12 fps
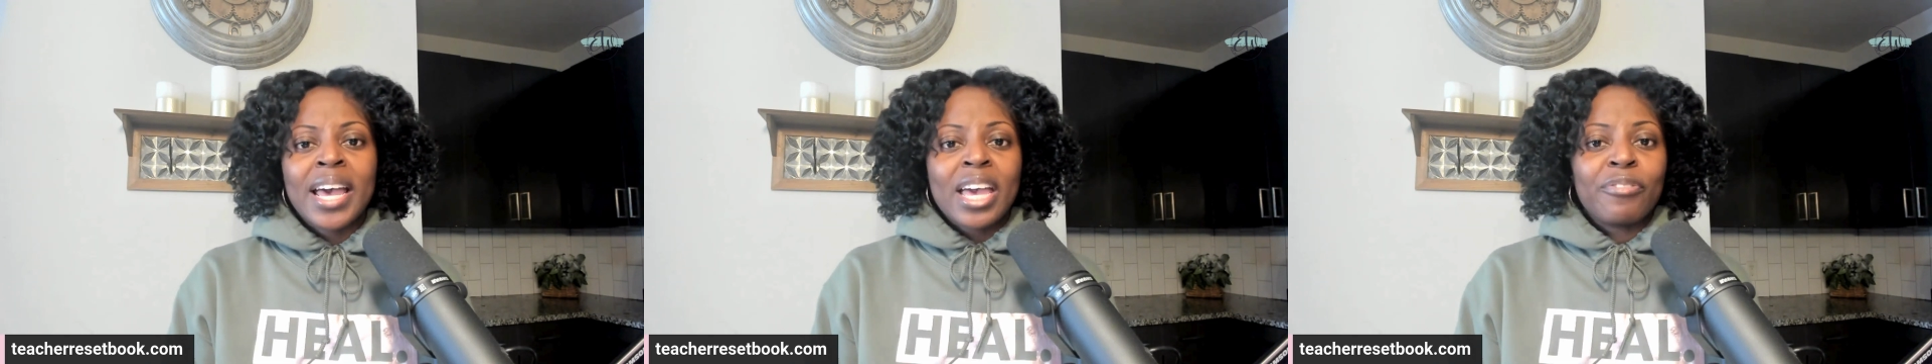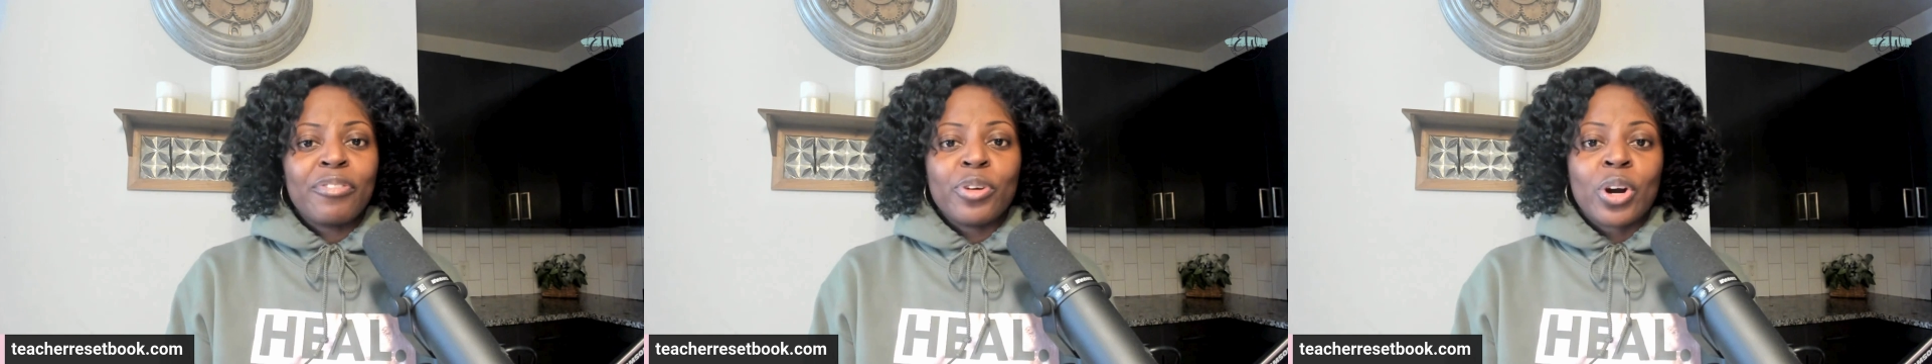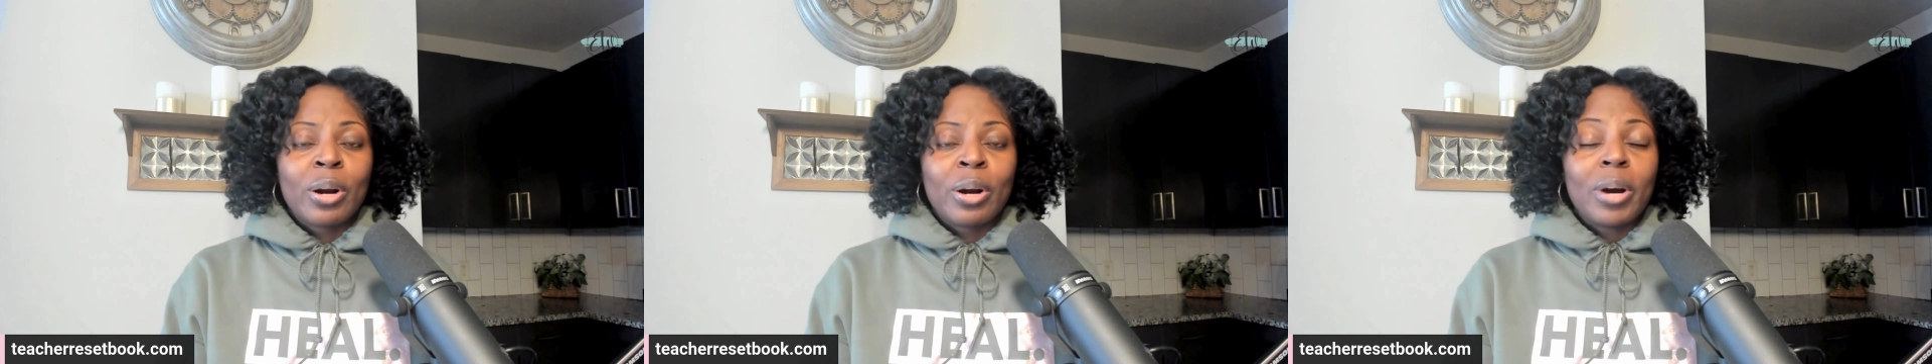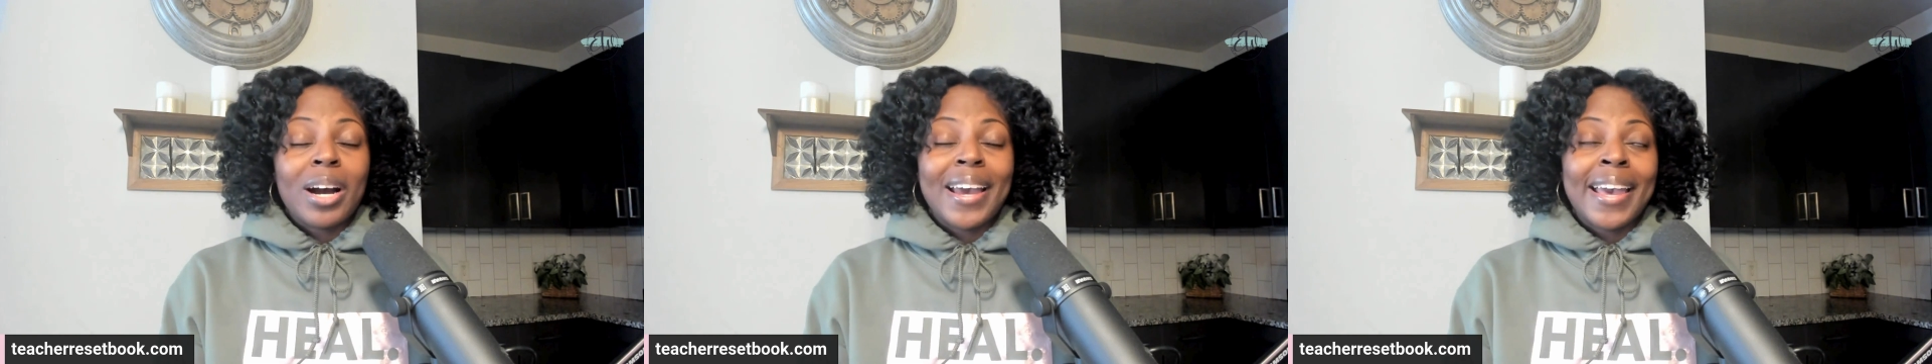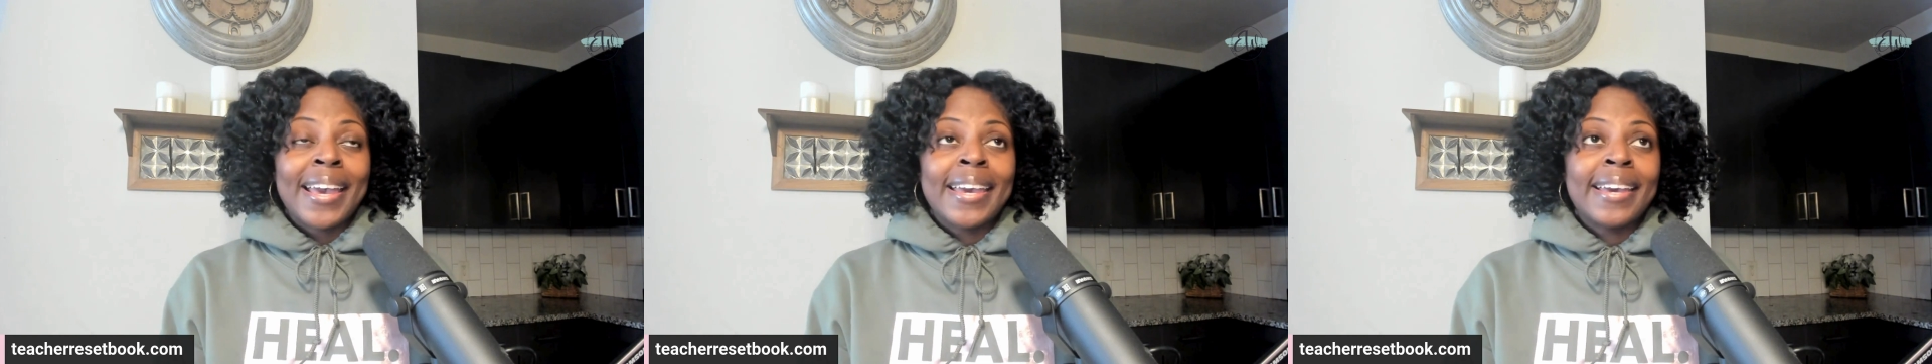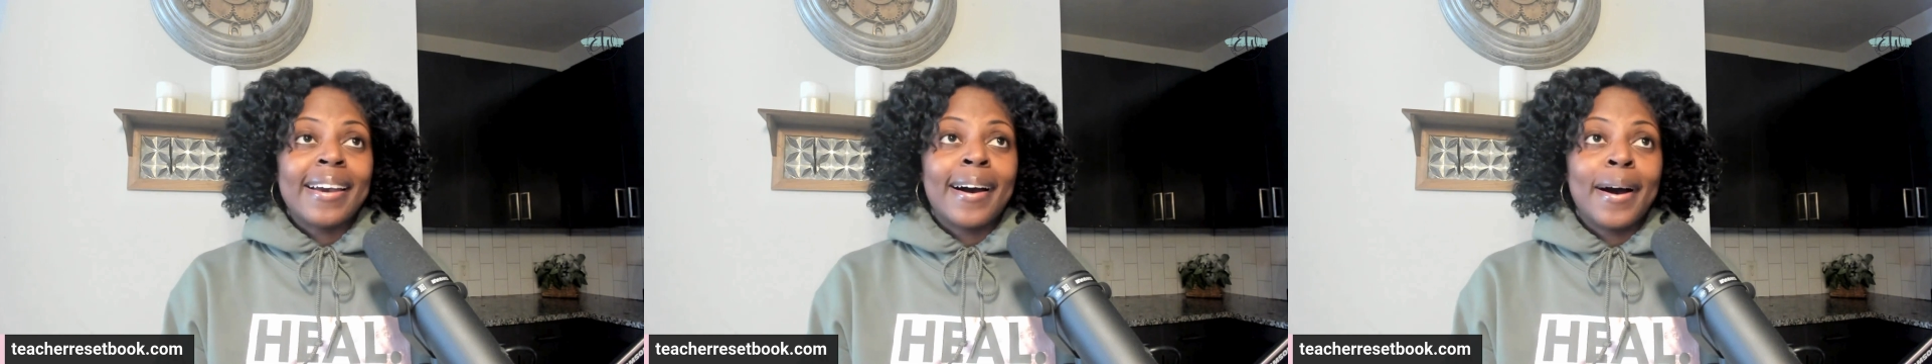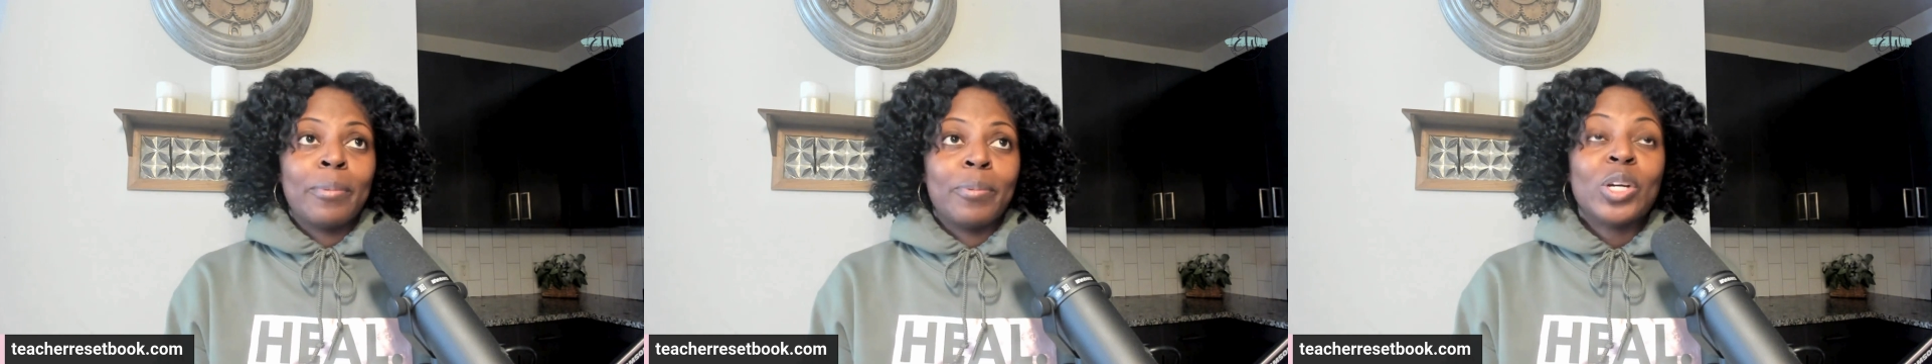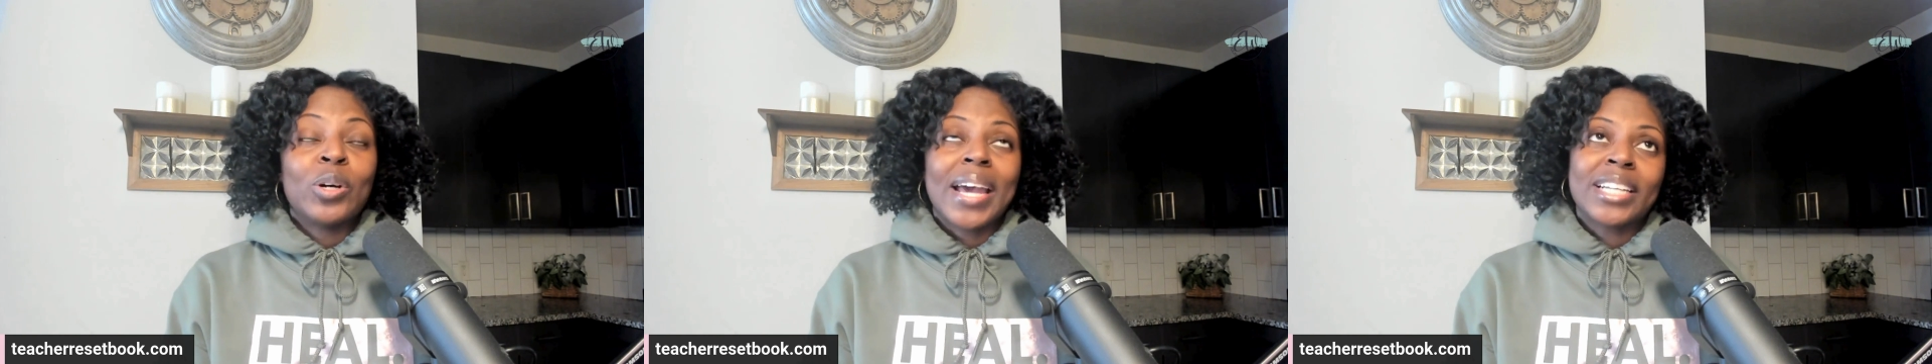if you're we
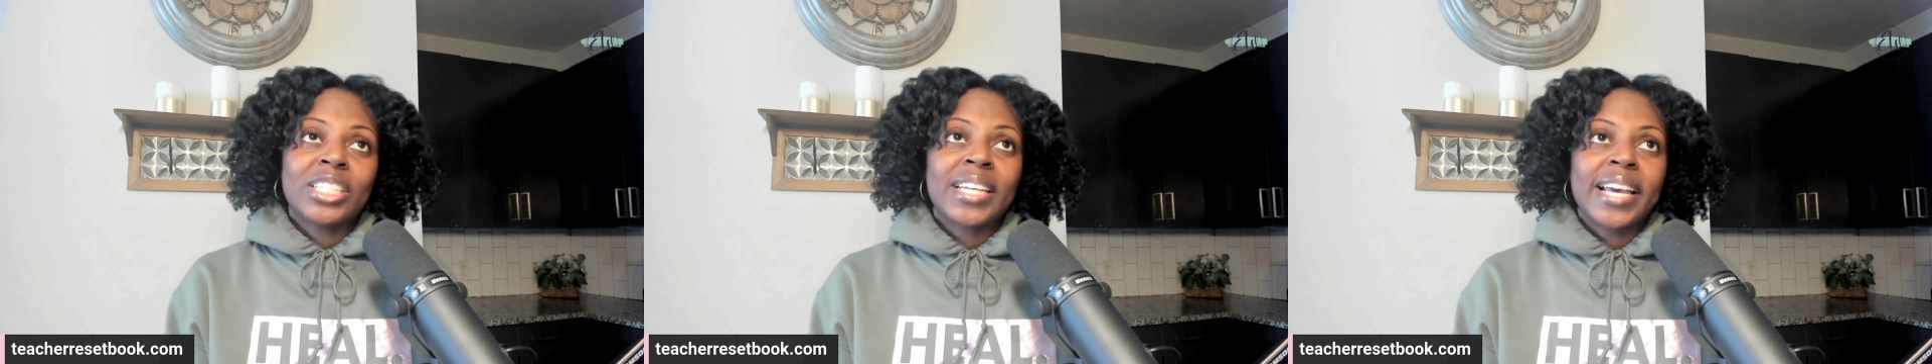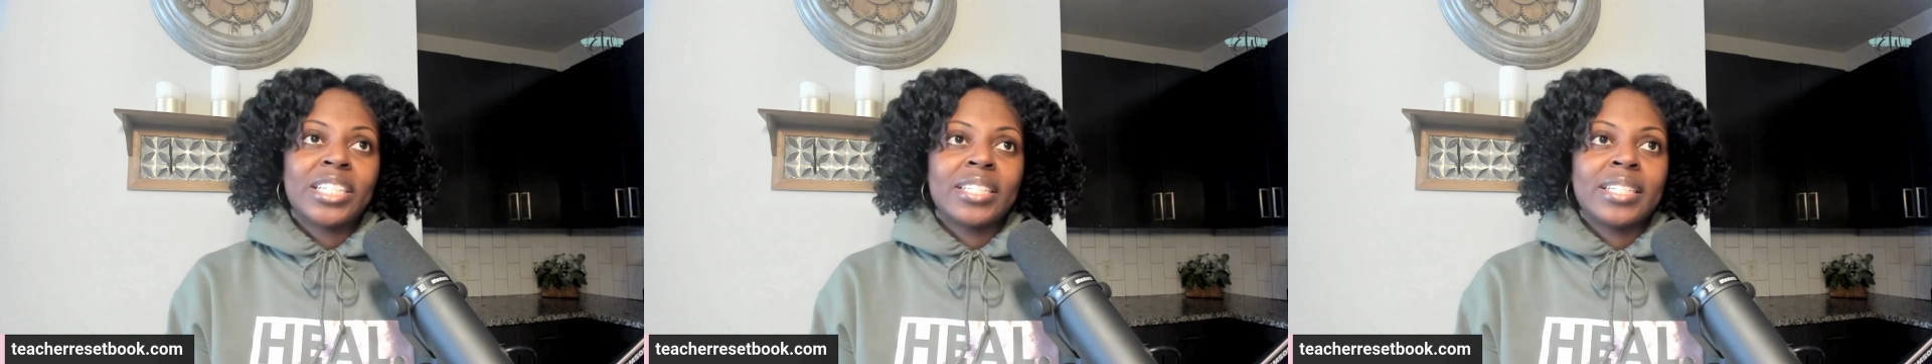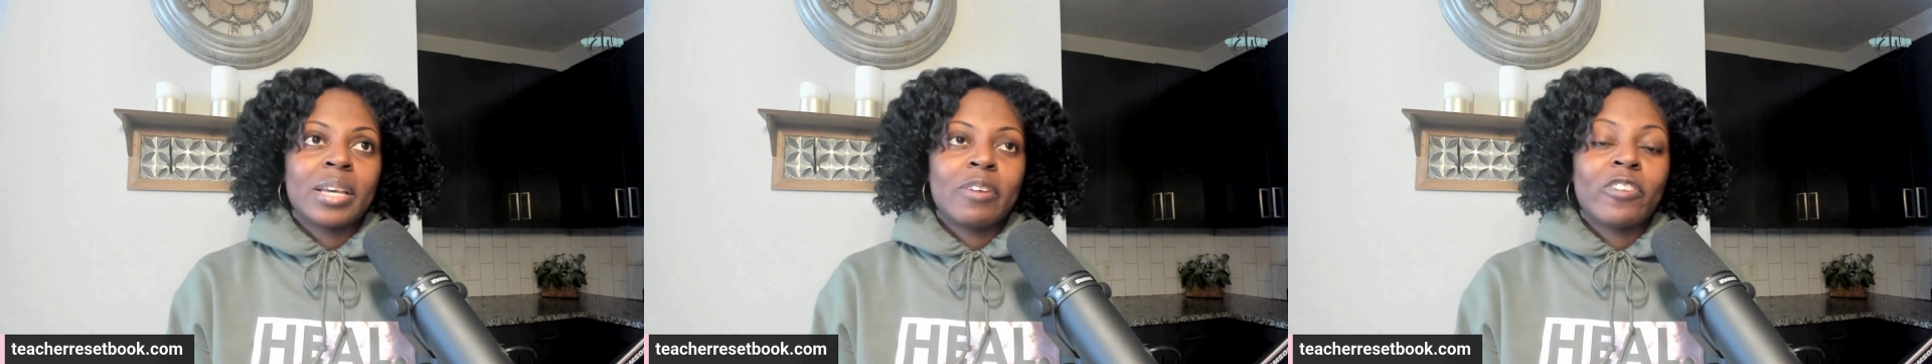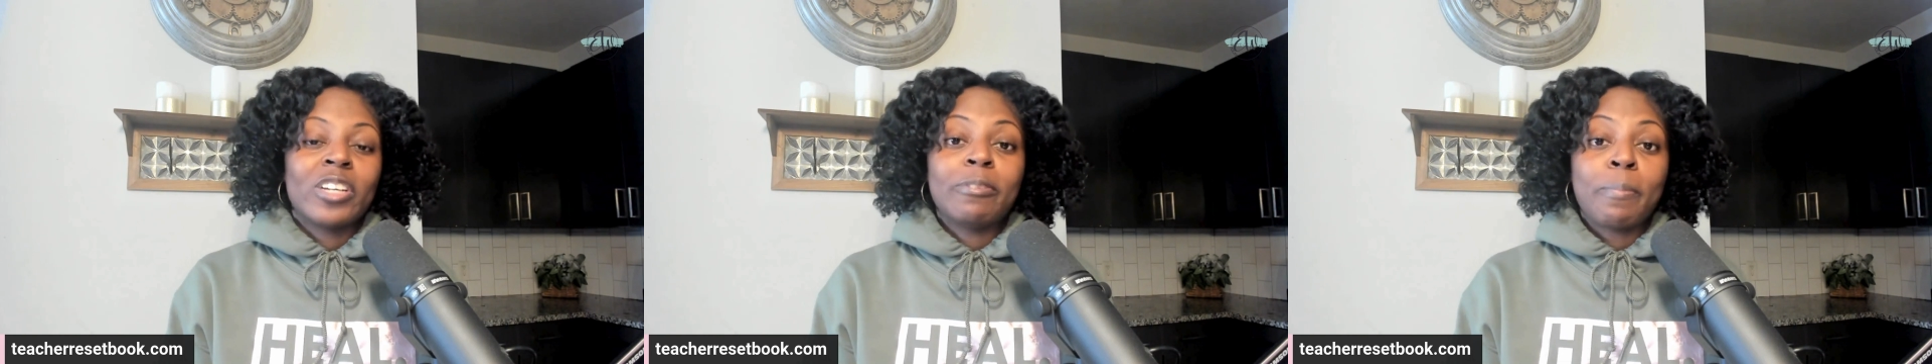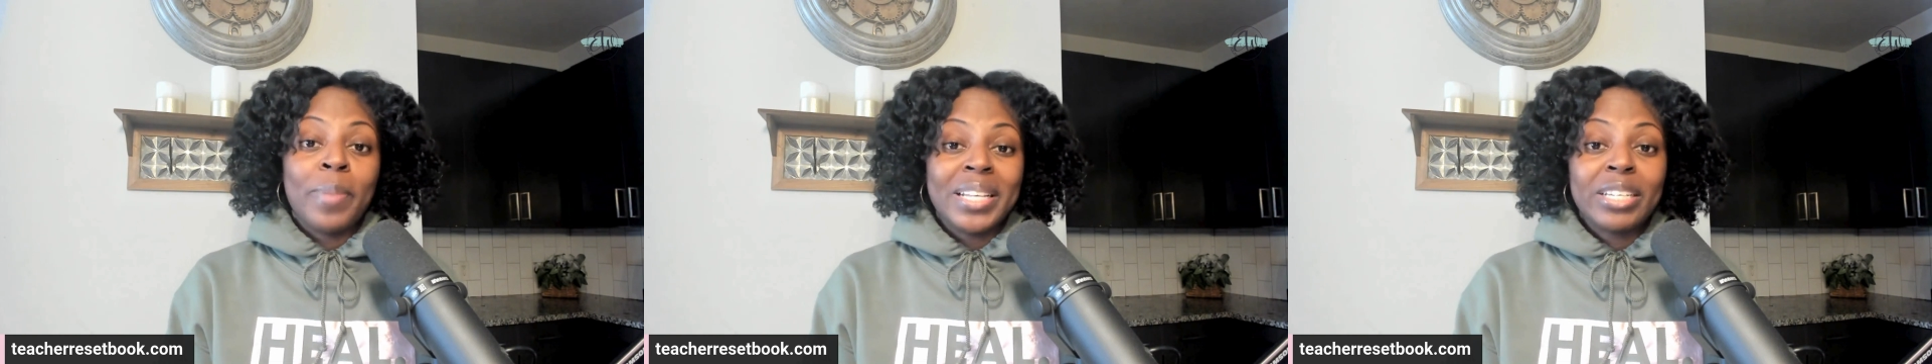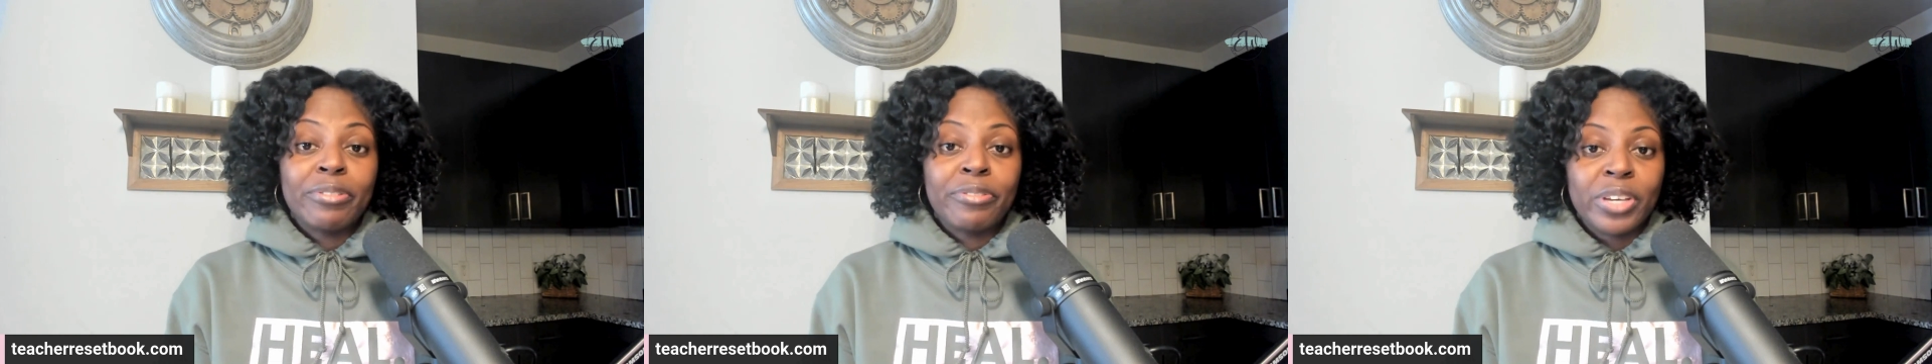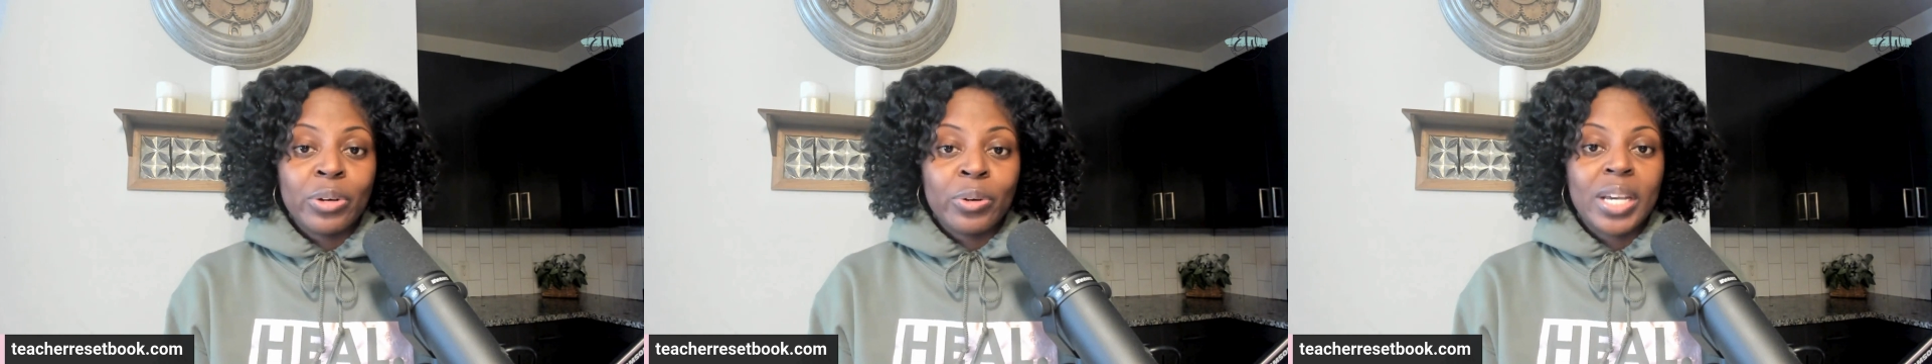know that education is a really busy field.